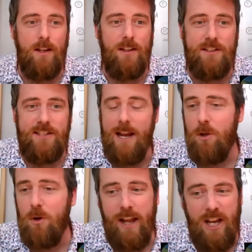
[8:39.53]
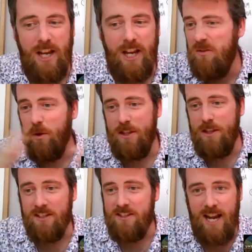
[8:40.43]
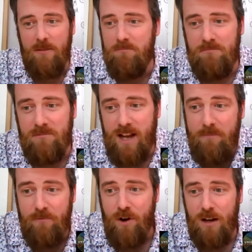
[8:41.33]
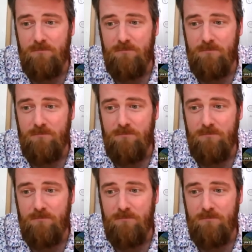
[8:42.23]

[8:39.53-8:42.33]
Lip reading: in the same location within the same time frame?